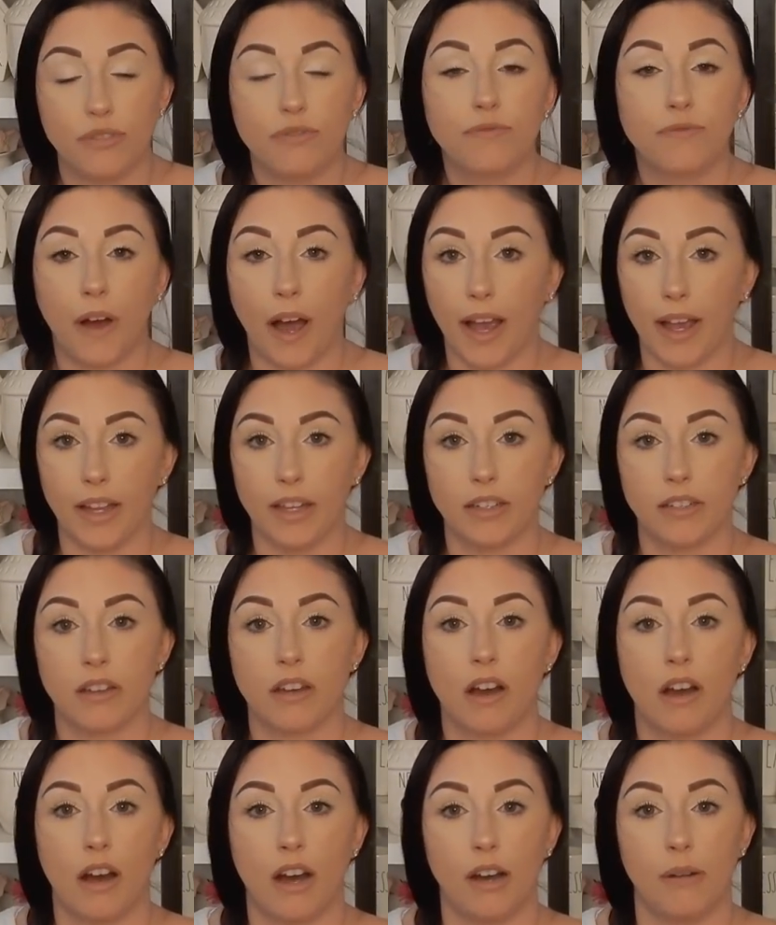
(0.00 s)
to find
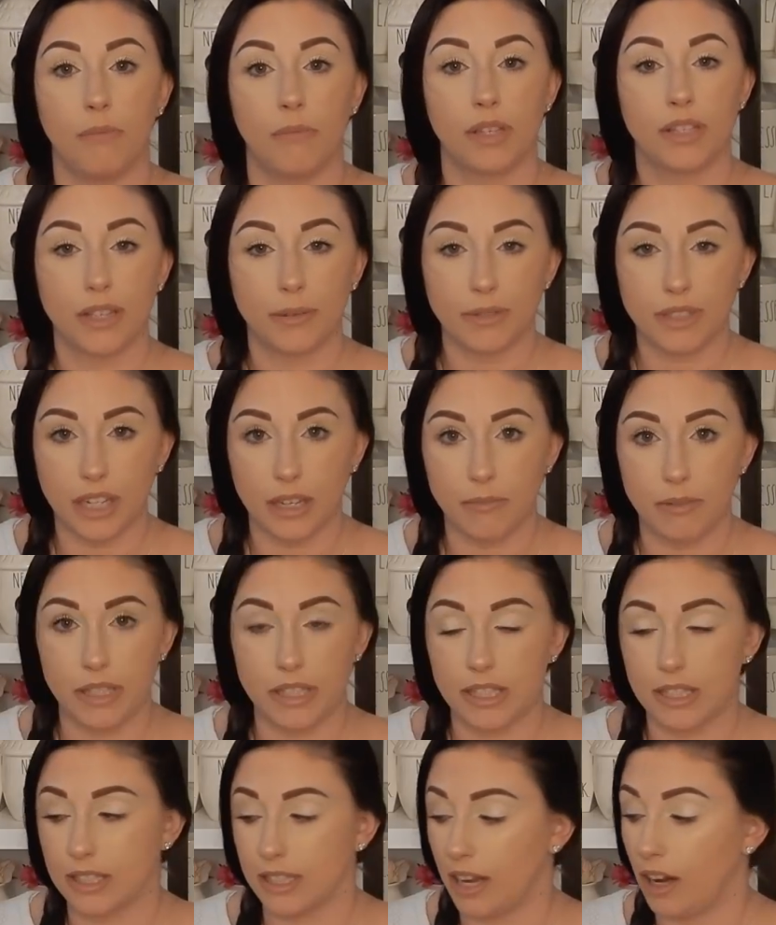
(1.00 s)
um, summertime
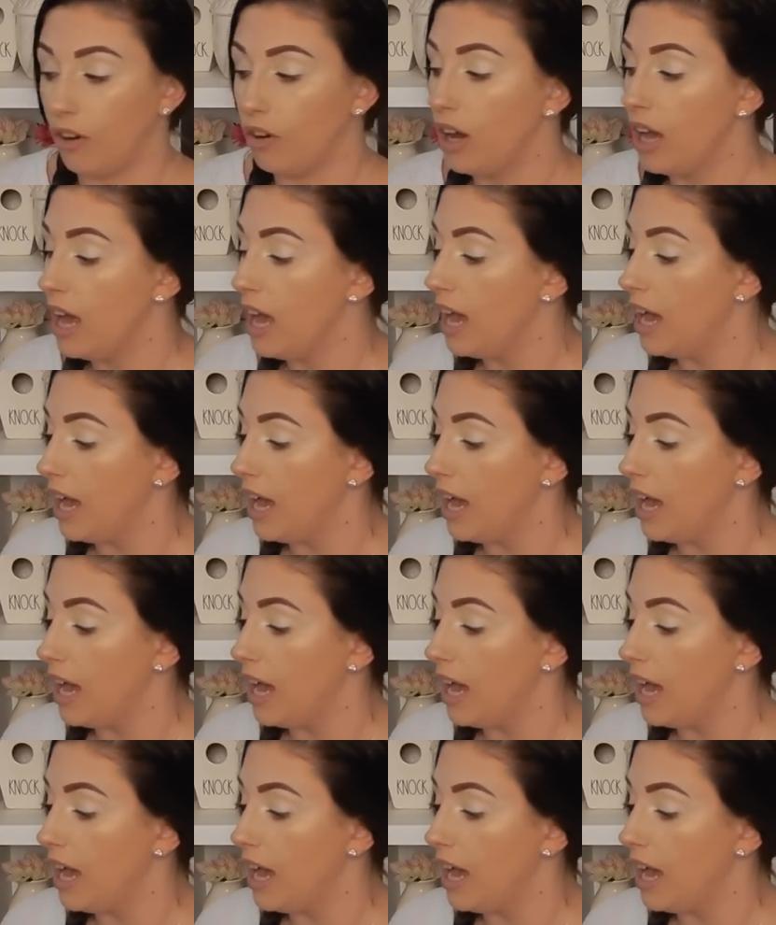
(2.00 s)
pieces now,